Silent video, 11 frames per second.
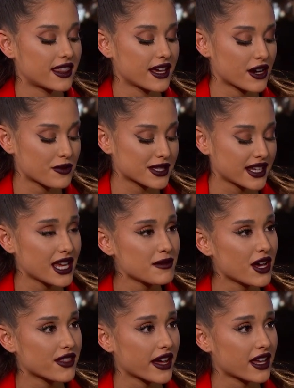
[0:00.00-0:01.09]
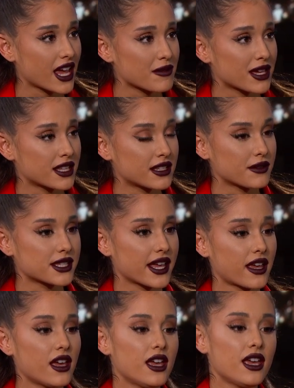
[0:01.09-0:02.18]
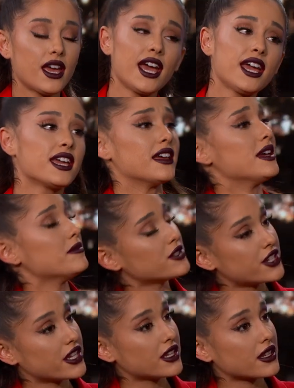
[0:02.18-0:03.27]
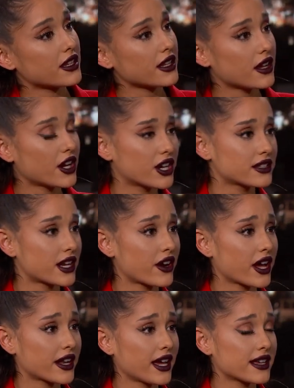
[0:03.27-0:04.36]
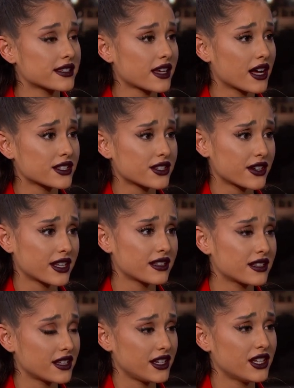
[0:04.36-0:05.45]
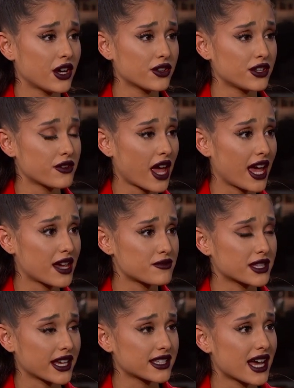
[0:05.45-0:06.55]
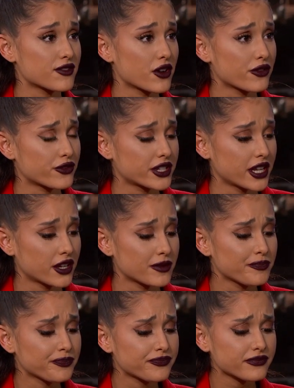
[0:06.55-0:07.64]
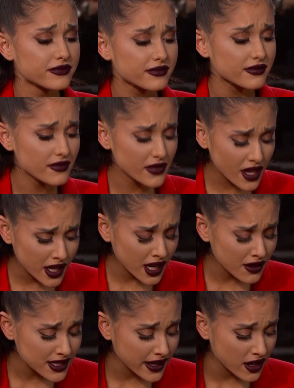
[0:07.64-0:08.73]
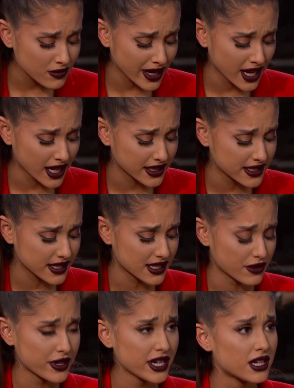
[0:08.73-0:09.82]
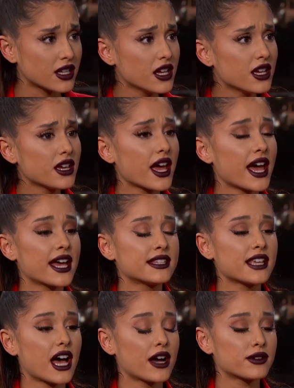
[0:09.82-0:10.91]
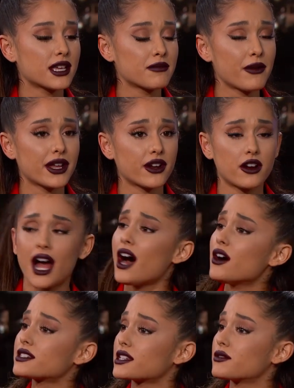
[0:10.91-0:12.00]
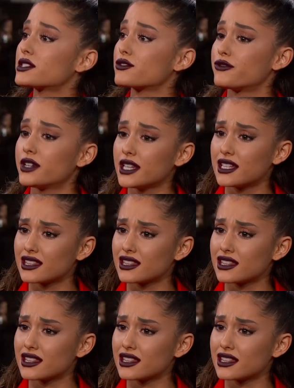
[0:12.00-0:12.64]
there was an email that came in that was like, "Hey, Imogen heard that Ariana has a concert in the UK and would like to have her over for dinner." And I was like, oh, my God, this is not real. And I was on my way to her house, and it was a really